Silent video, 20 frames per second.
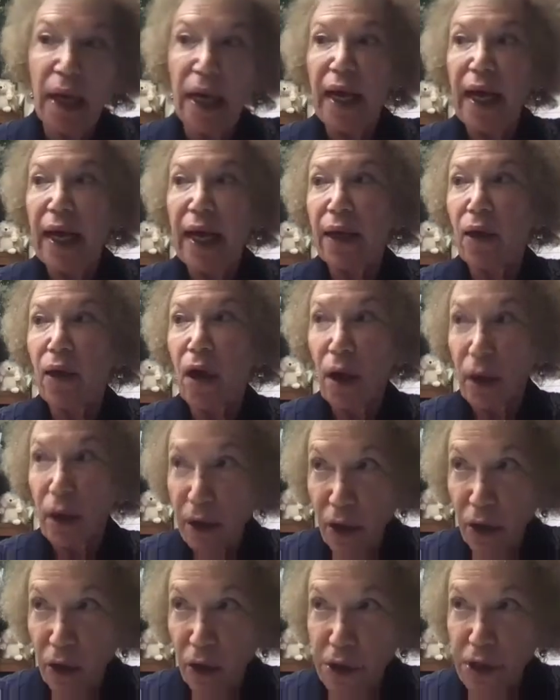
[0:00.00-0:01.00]
And all the
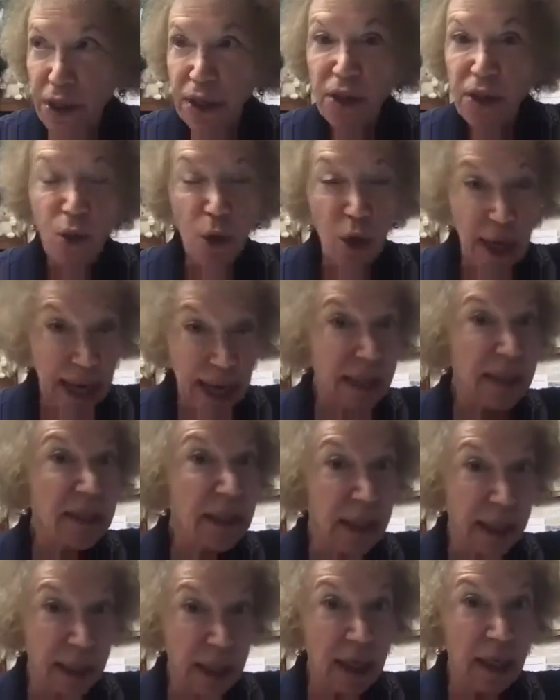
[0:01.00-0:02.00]
nurses, who are
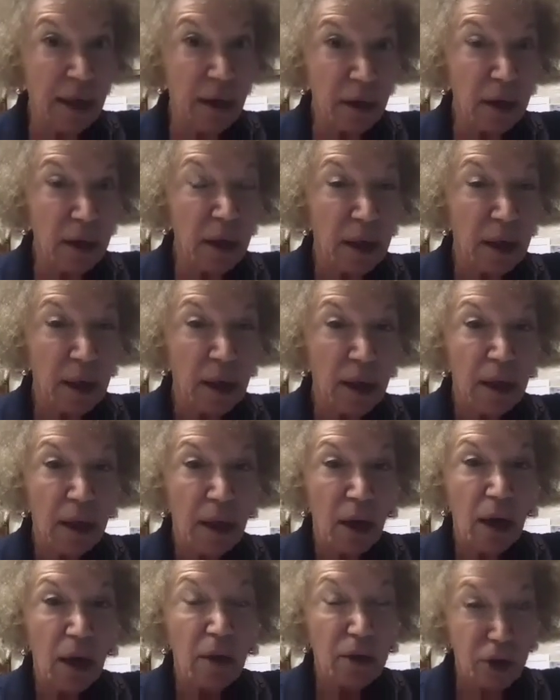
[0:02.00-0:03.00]
excellent here,
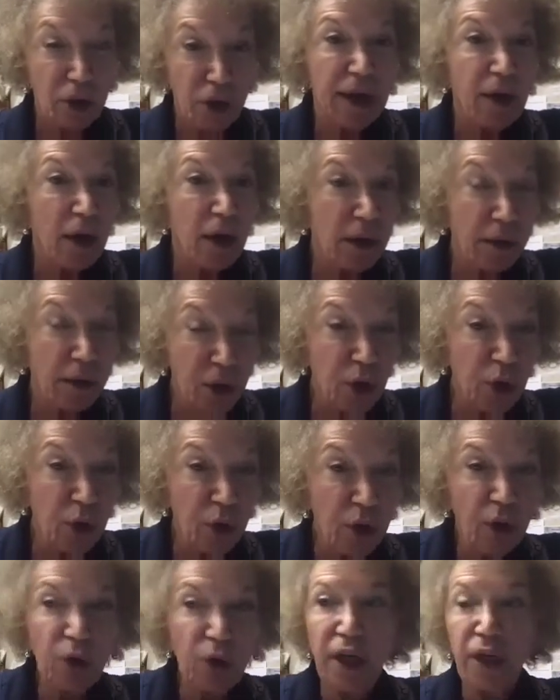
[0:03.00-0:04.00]
tried all their
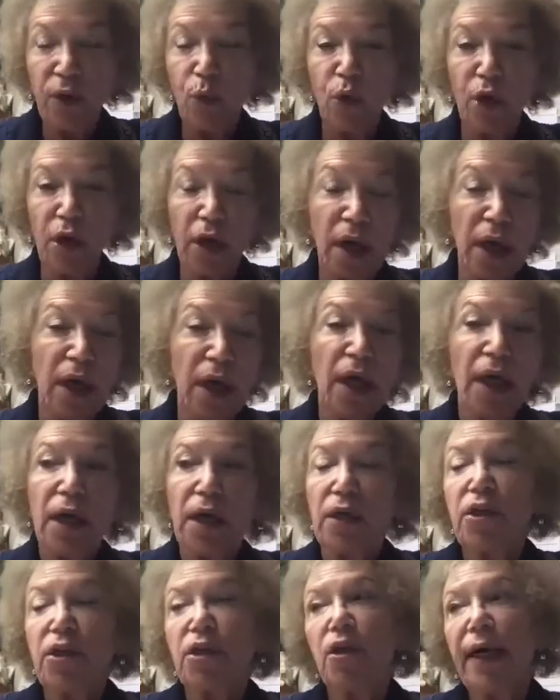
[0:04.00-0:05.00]
hoodoo, didn't work.
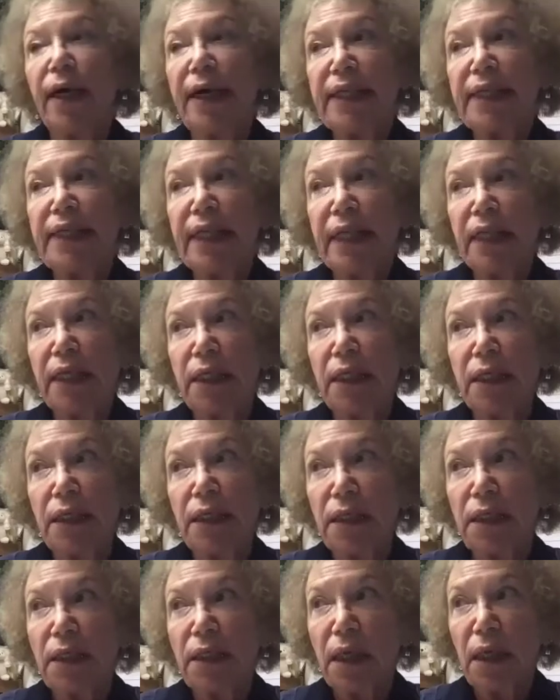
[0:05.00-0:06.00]
So I said,
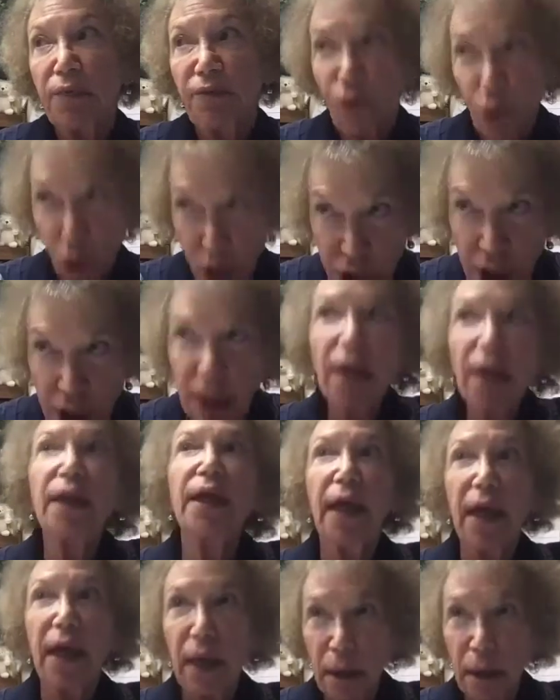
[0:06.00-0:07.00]

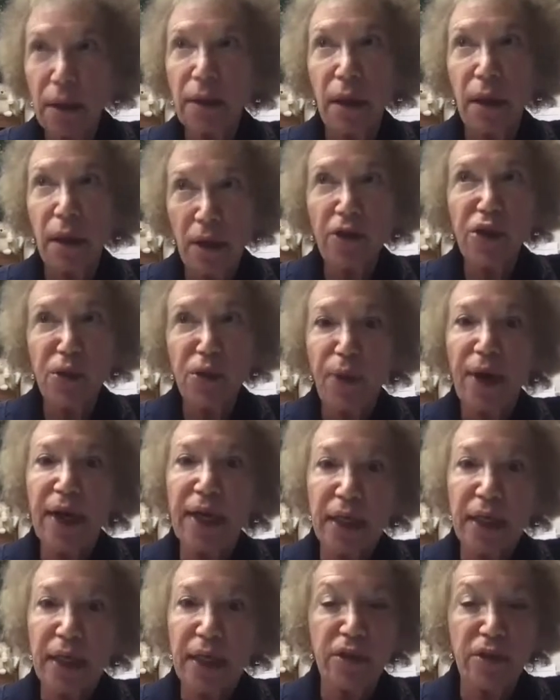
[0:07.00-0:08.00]
fortunately, the nurse
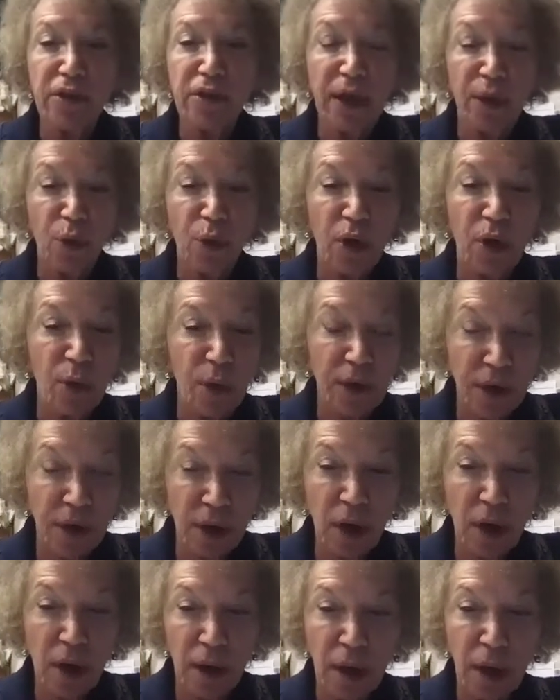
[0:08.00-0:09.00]
practitioners I work with
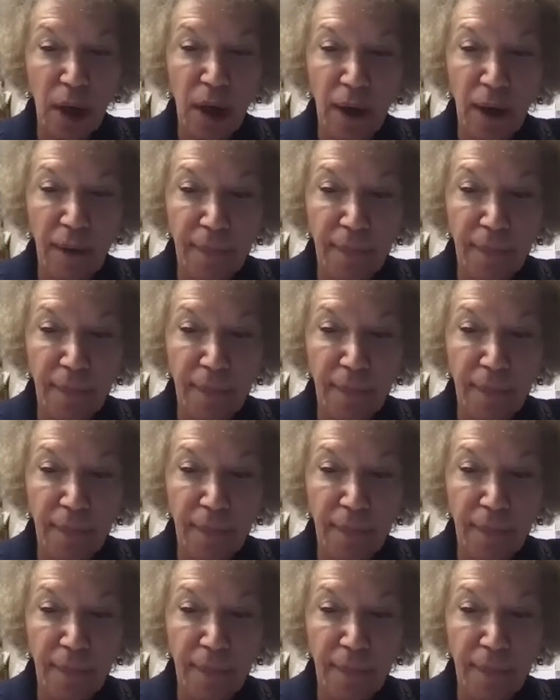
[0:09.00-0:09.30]
are